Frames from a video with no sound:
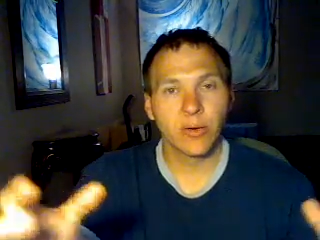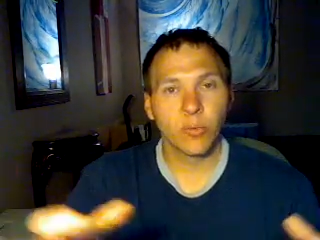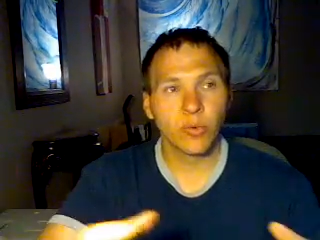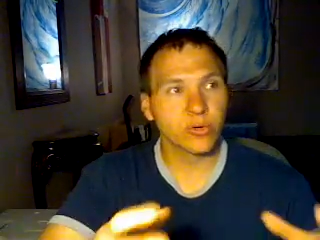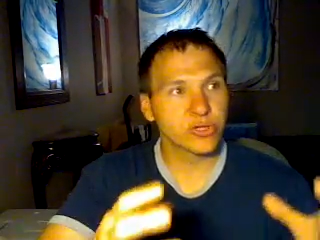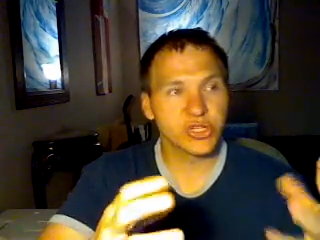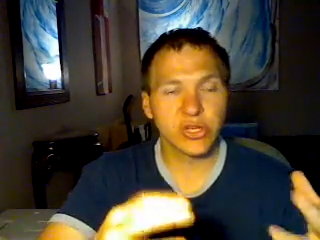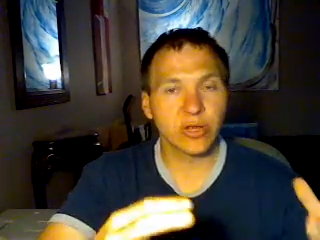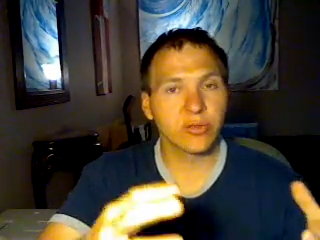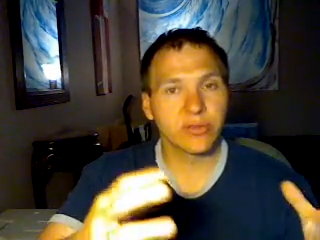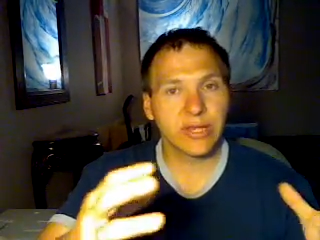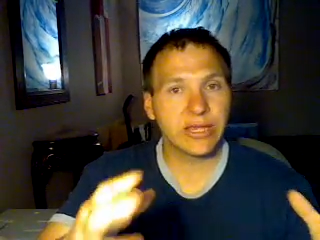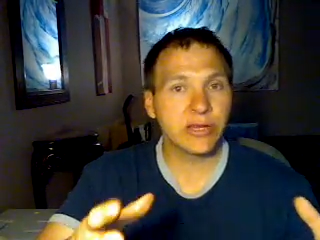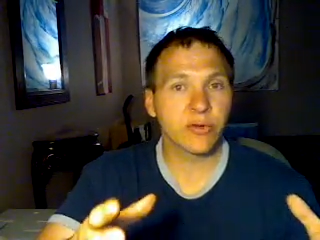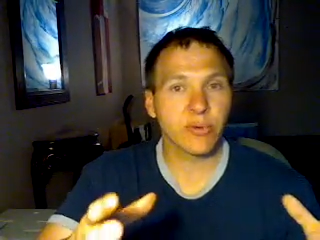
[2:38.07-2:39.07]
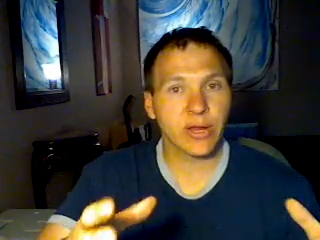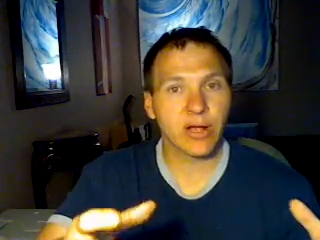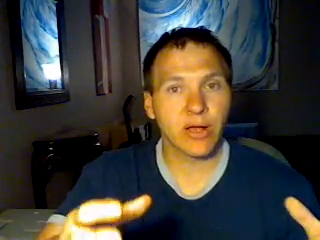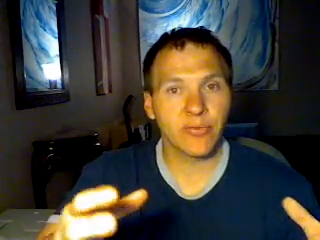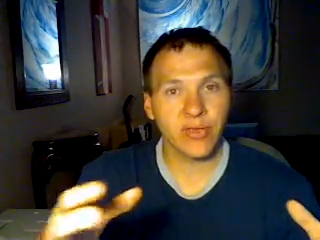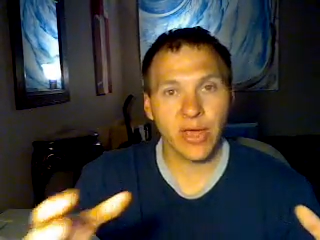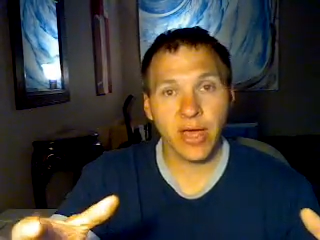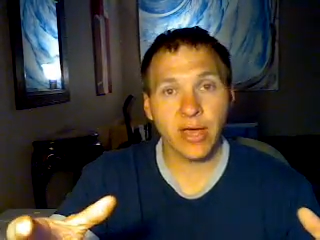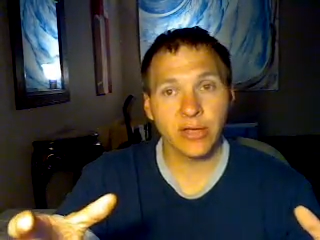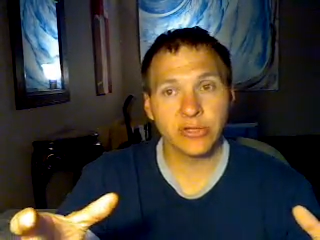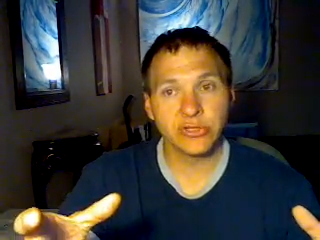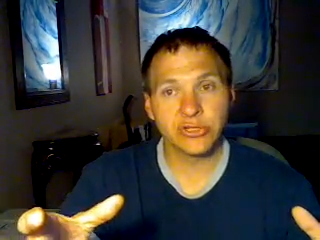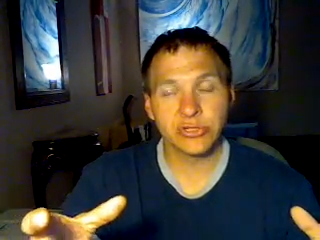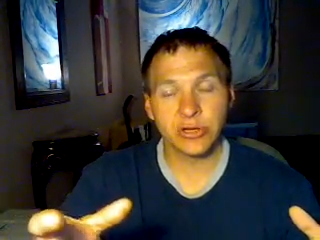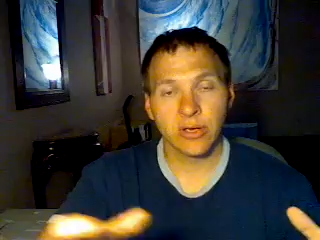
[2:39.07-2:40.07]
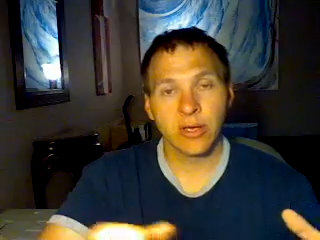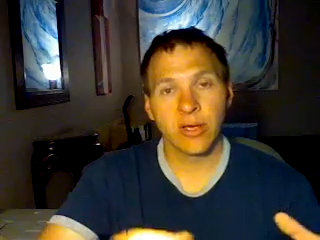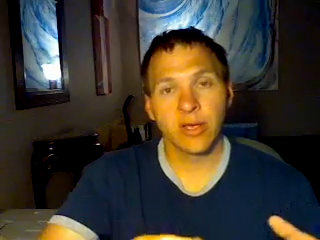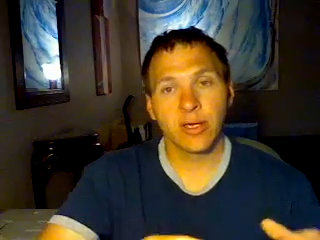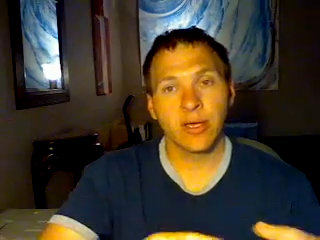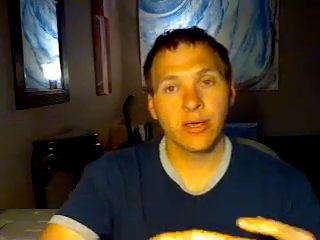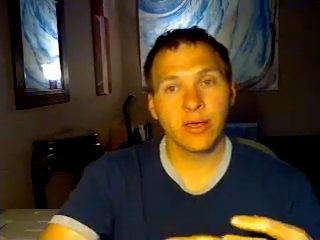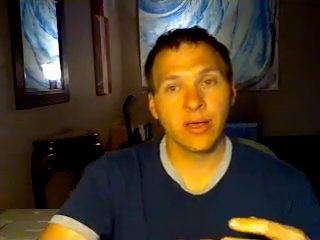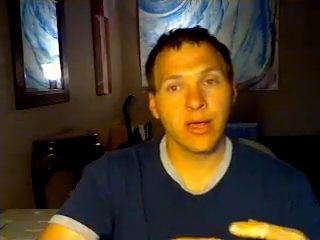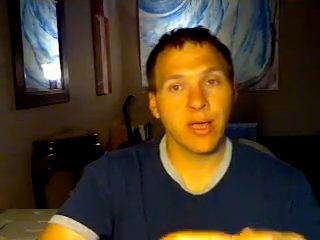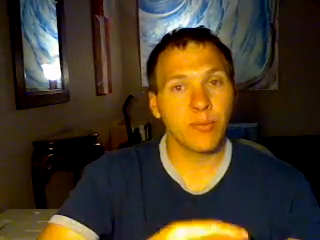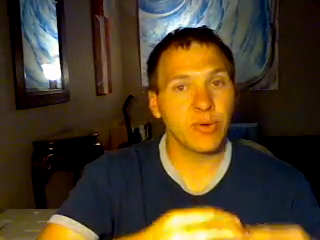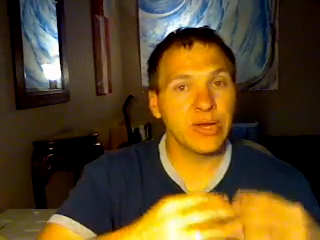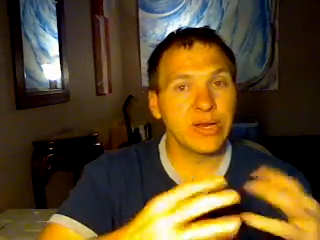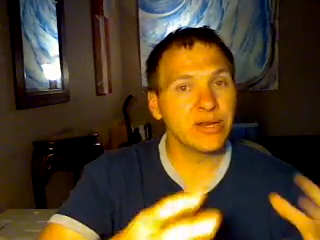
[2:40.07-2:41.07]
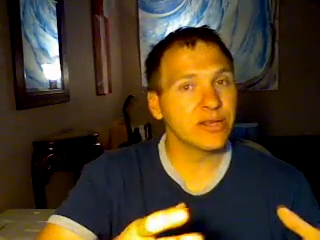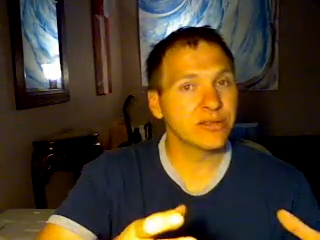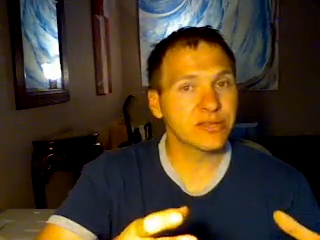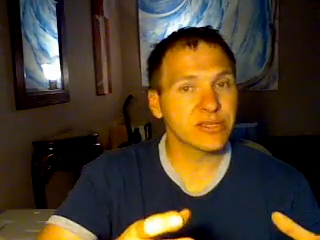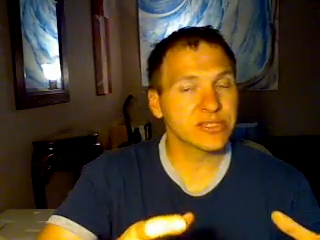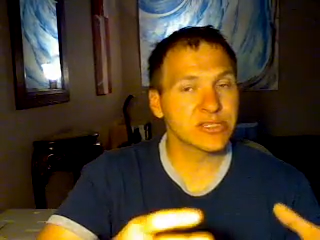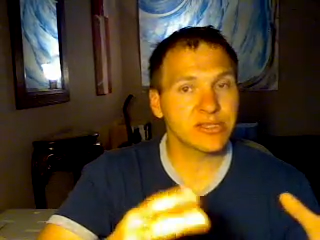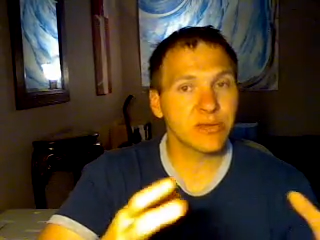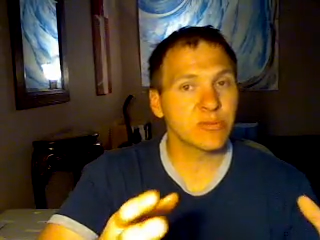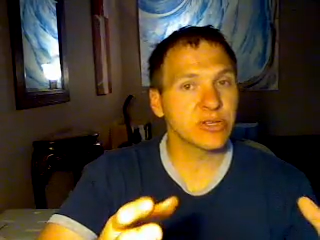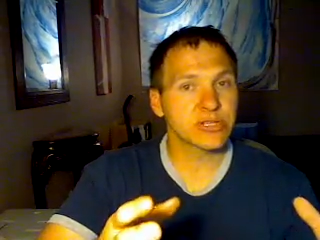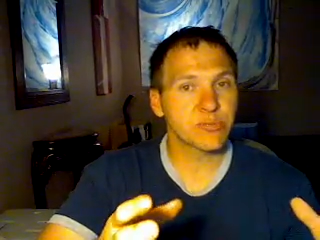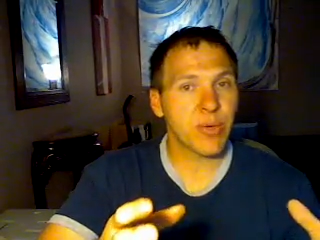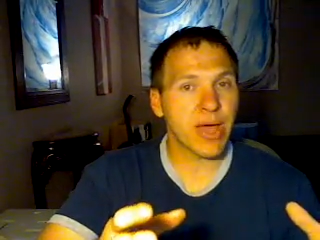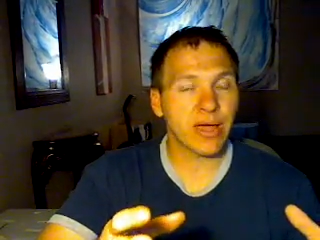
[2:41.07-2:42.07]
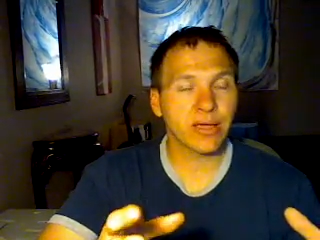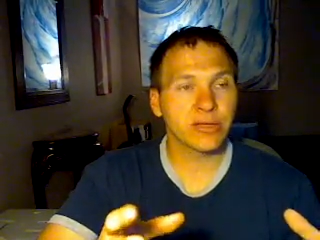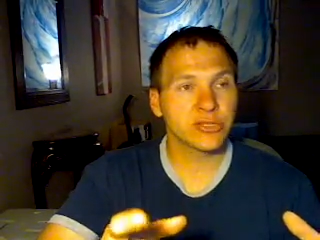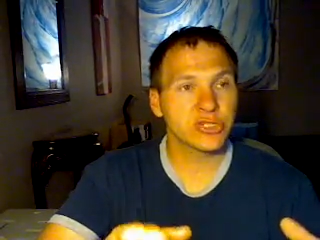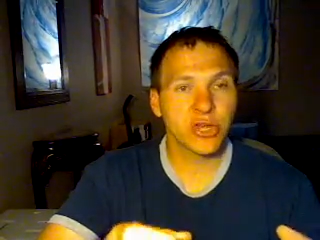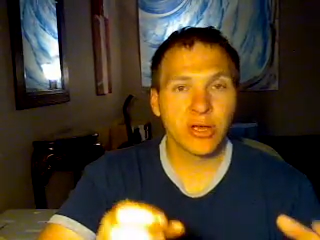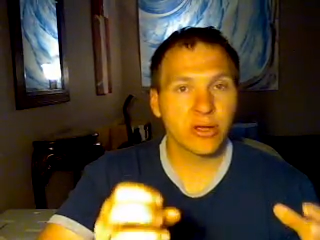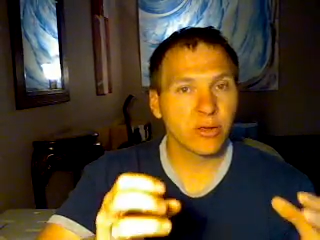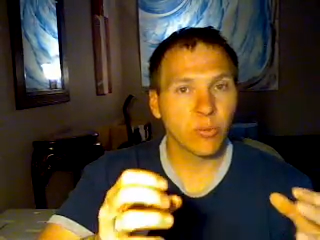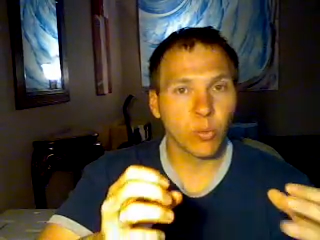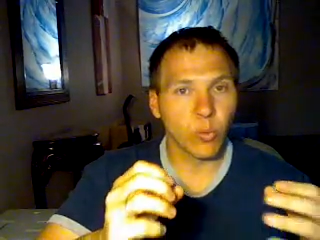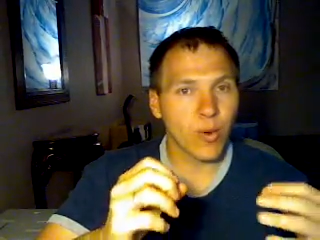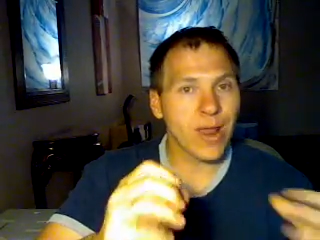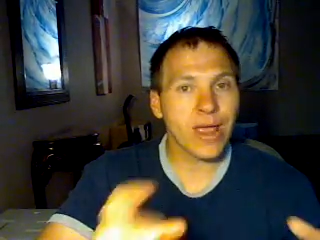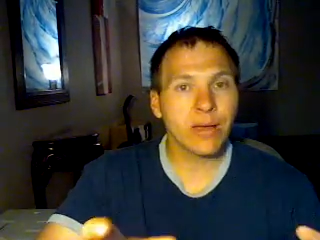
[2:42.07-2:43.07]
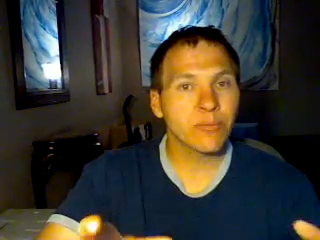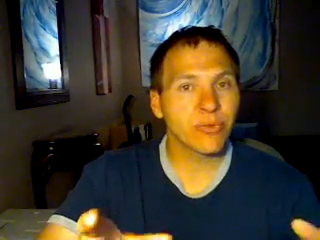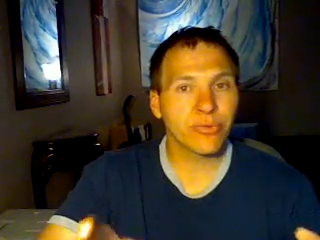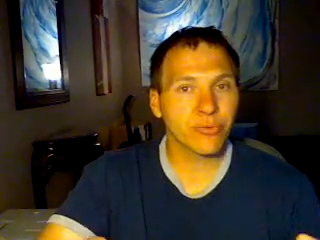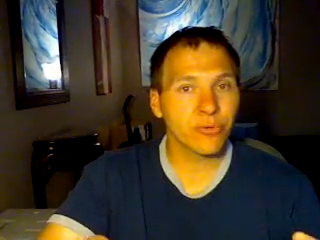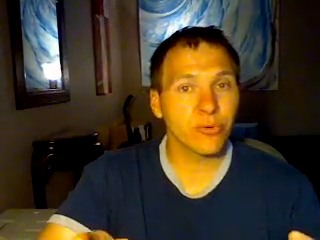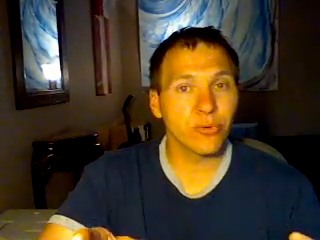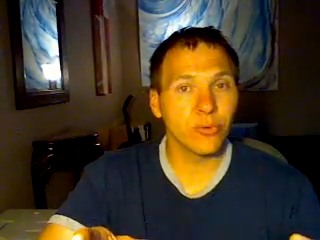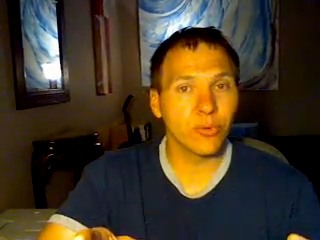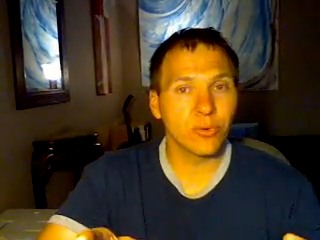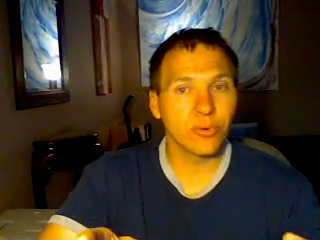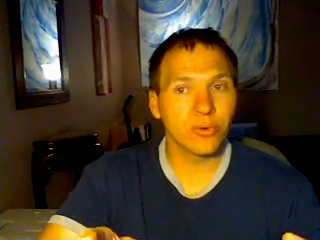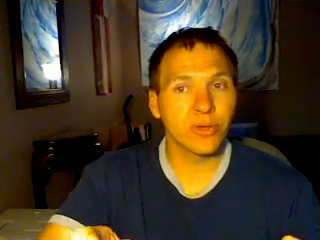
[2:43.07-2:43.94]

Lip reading: We're still teetering on the edge, and we need to get this stimulus package rammed through.